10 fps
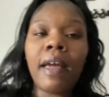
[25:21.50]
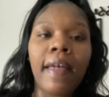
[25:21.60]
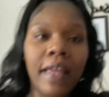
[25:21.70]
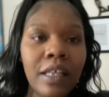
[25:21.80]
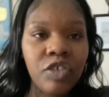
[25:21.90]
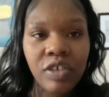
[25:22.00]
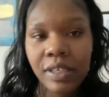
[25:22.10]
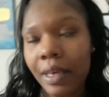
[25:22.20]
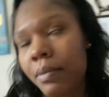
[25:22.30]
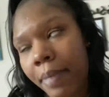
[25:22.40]
and just
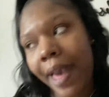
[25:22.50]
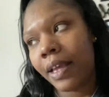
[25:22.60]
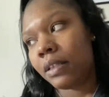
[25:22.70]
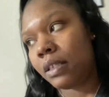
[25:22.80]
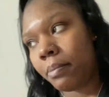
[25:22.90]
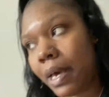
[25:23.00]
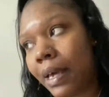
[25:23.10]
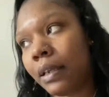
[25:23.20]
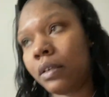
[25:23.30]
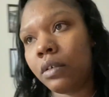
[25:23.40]
getting back to
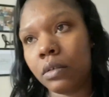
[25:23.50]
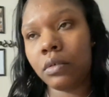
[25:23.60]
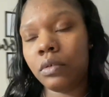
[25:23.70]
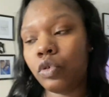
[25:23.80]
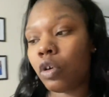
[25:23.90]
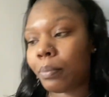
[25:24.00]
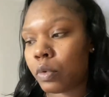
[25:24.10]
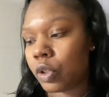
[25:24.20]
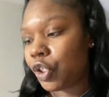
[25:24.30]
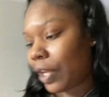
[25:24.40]
my
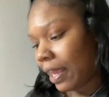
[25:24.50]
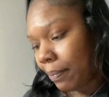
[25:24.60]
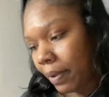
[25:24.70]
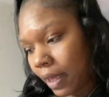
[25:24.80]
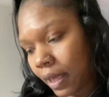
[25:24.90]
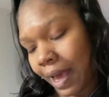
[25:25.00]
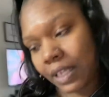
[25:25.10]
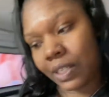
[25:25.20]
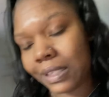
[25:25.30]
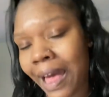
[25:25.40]
normal shape. I
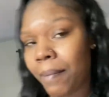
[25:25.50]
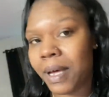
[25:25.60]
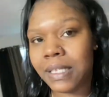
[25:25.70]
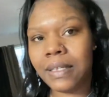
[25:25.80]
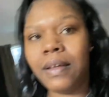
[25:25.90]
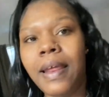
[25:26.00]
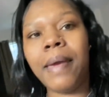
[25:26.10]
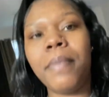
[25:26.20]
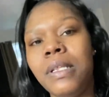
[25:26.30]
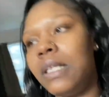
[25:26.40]
just had my son
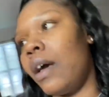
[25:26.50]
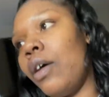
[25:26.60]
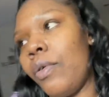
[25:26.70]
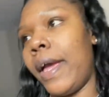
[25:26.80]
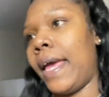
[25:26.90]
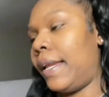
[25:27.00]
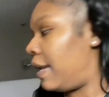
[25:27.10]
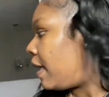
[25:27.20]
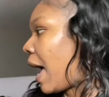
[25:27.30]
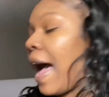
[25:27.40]
8 months ago, and
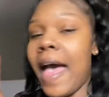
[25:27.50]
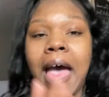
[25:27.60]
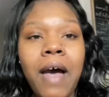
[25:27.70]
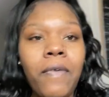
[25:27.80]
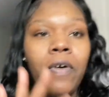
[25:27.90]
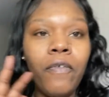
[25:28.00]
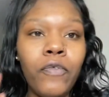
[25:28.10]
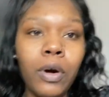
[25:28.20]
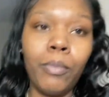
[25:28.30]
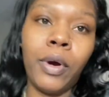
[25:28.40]
I have
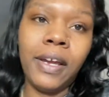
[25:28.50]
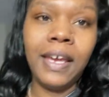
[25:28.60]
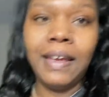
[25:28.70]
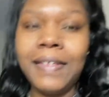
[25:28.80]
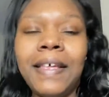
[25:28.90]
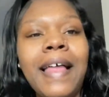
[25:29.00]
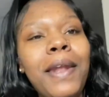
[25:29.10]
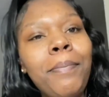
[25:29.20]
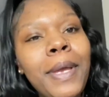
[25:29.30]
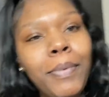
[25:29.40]
4 more kids. A lot
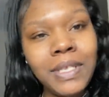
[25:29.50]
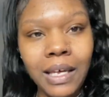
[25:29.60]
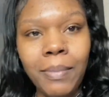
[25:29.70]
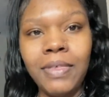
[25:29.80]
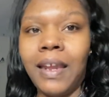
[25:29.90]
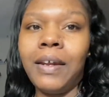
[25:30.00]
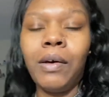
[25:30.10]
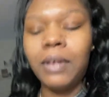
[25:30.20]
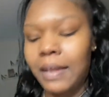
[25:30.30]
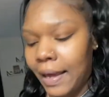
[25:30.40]
of people tell me that I don't
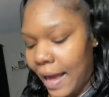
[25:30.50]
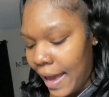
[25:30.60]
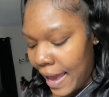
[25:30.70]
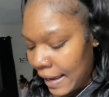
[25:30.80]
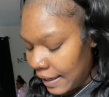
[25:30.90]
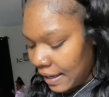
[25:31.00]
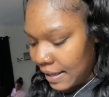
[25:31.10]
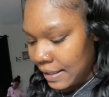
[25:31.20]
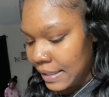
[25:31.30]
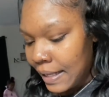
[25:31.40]
look like I had
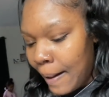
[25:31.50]
kids,